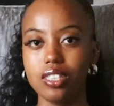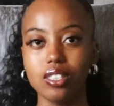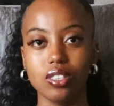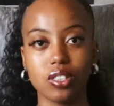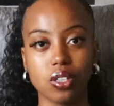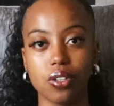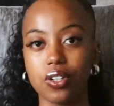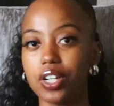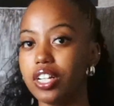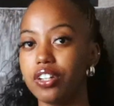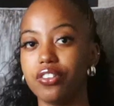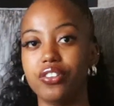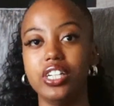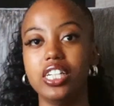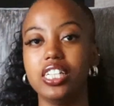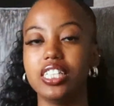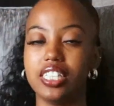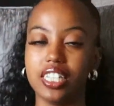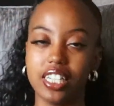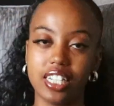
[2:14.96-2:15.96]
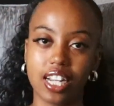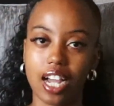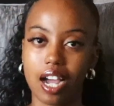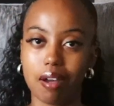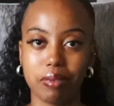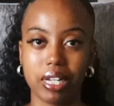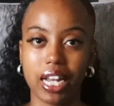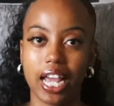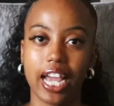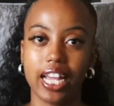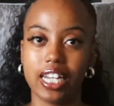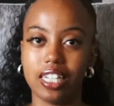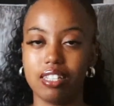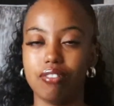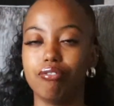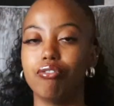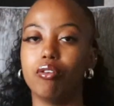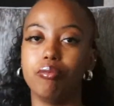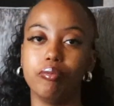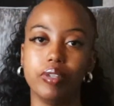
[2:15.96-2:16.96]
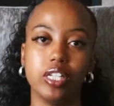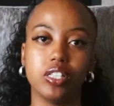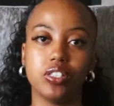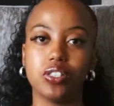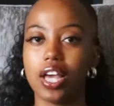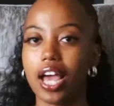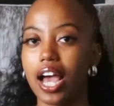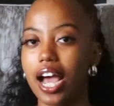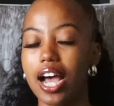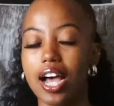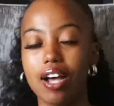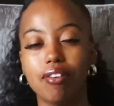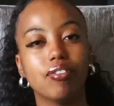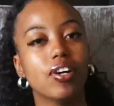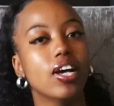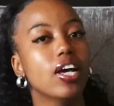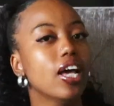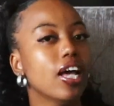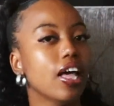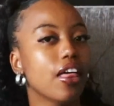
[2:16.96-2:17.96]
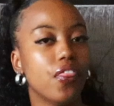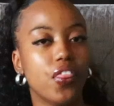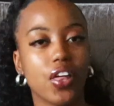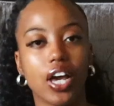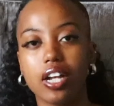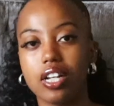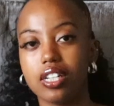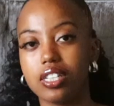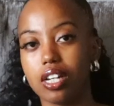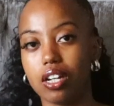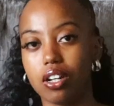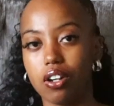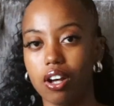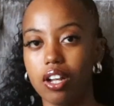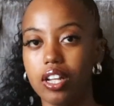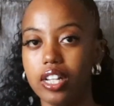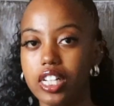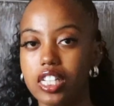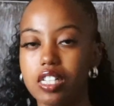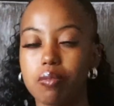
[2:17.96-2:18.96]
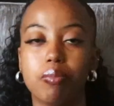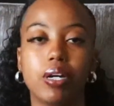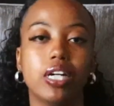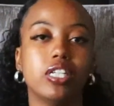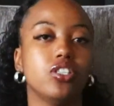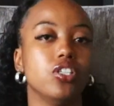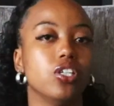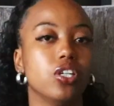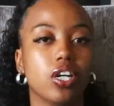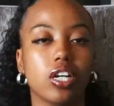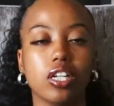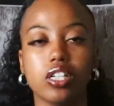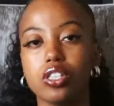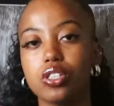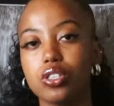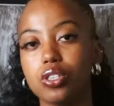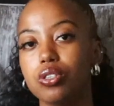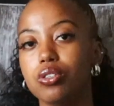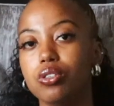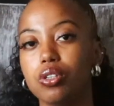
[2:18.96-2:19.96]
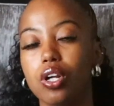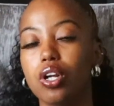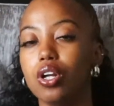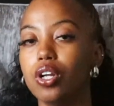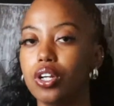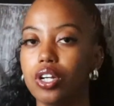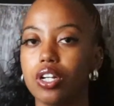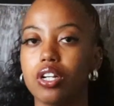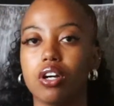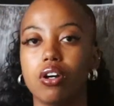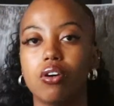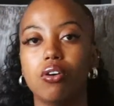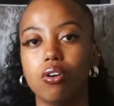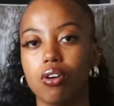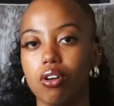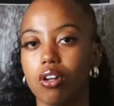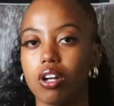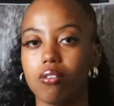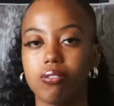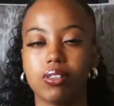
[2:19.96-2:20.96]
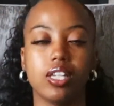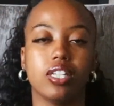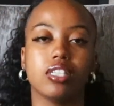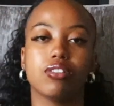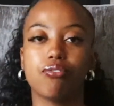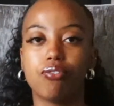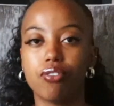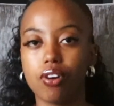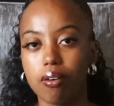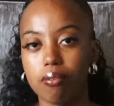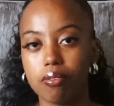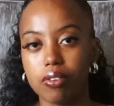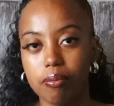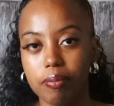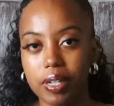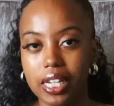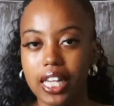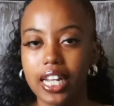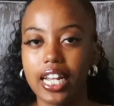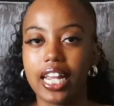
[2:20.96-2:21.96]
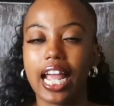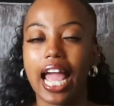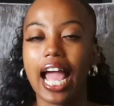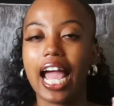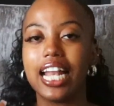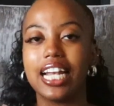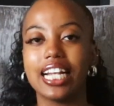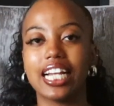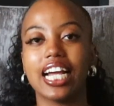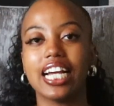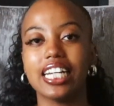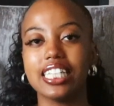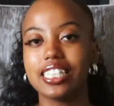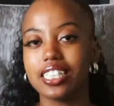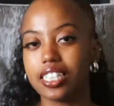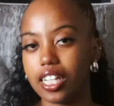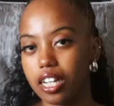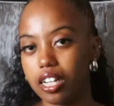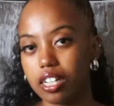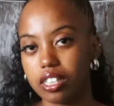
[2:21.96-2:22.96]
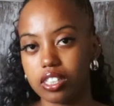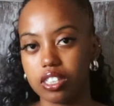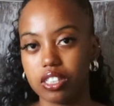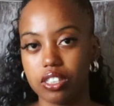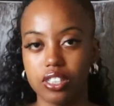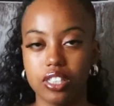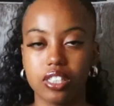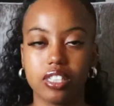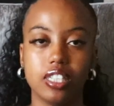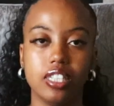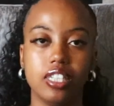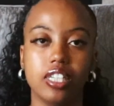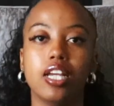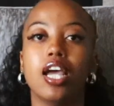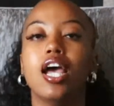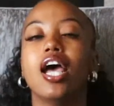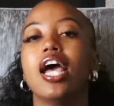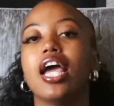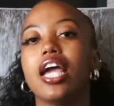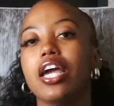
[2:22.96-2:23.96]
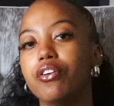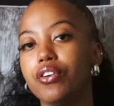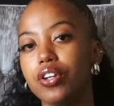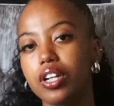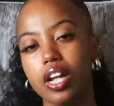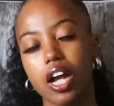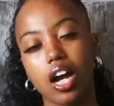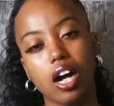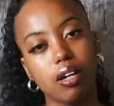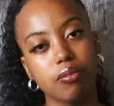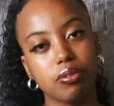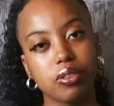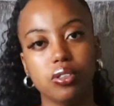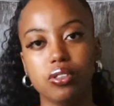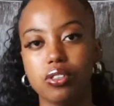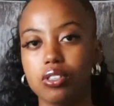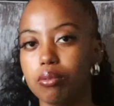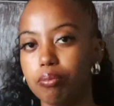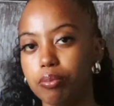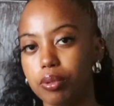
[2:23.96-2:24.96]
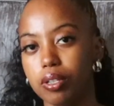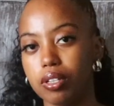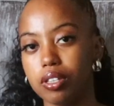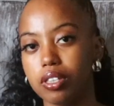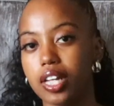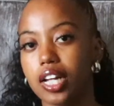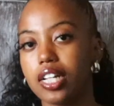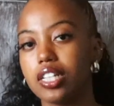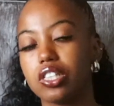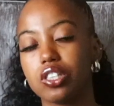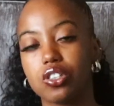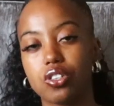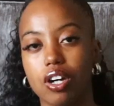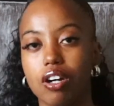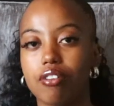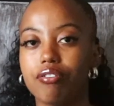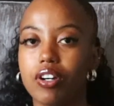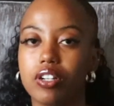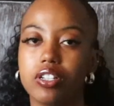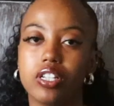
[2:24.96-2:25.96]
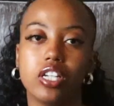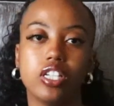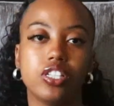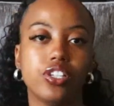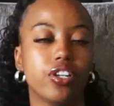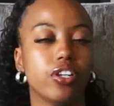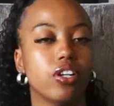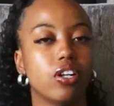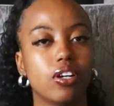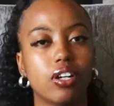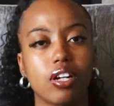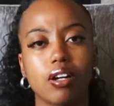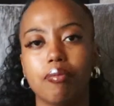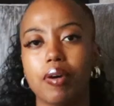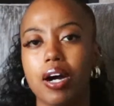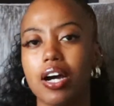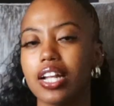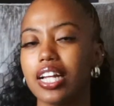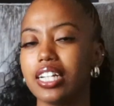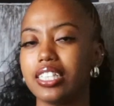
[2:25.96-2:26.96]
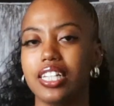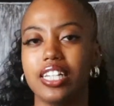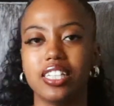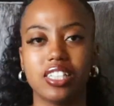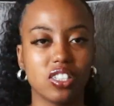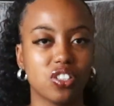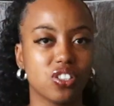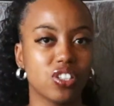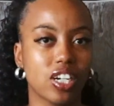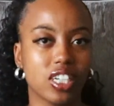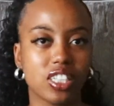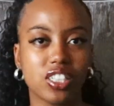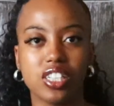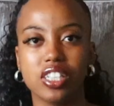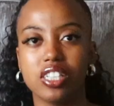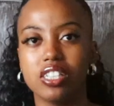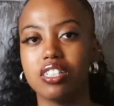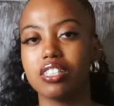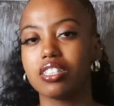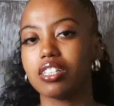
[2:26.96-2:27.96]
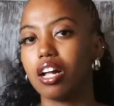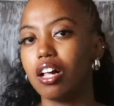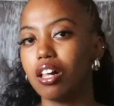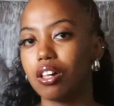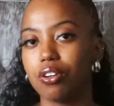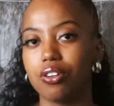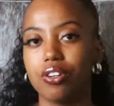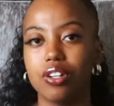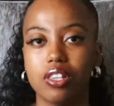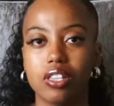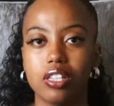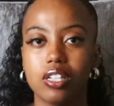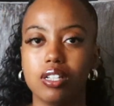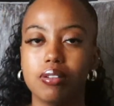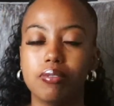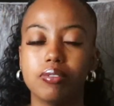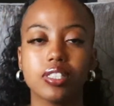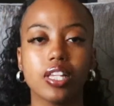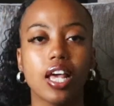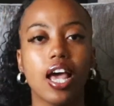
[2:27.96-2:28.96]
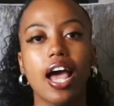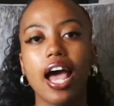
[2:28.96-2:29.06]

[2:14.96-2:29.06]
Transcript: so it really did come in handy for me to have that knowledge but you're going to learn a whole lot of things from the beginning and guys take it seriously it really helps you to build that strong foundation you learn about like data structures algorithms